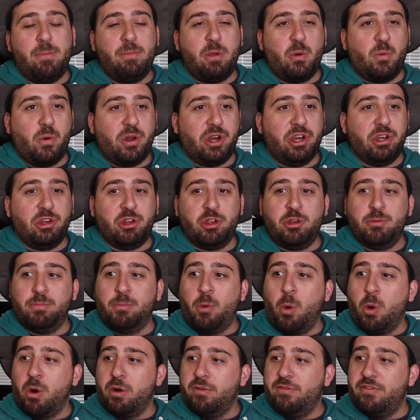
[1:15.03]
me want to do
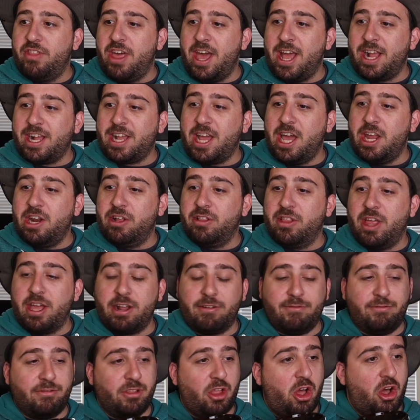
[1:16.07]
more of that kind of like
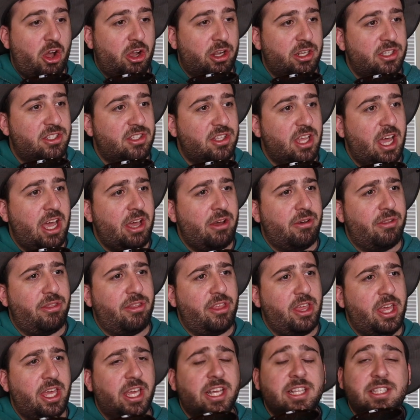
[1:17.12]
vlog style
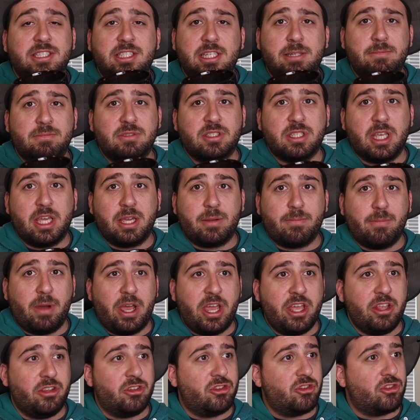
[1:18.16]
thing. It seems like my
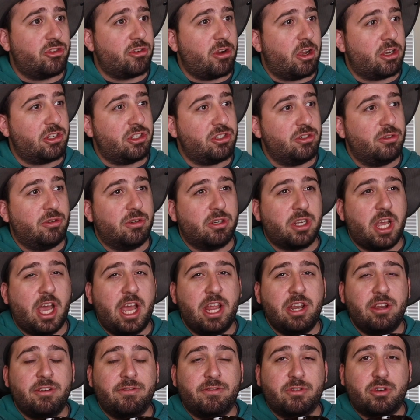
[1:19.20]
instructional
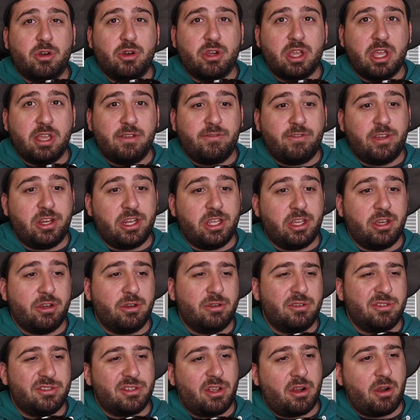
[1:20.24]
kind of cooking
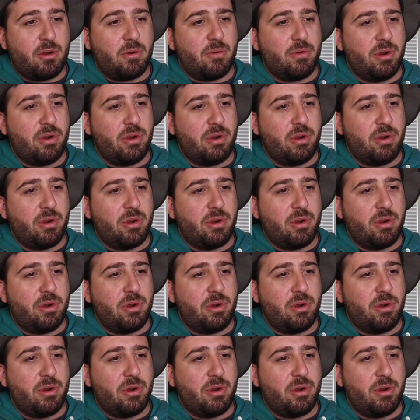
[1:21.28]
videos aren't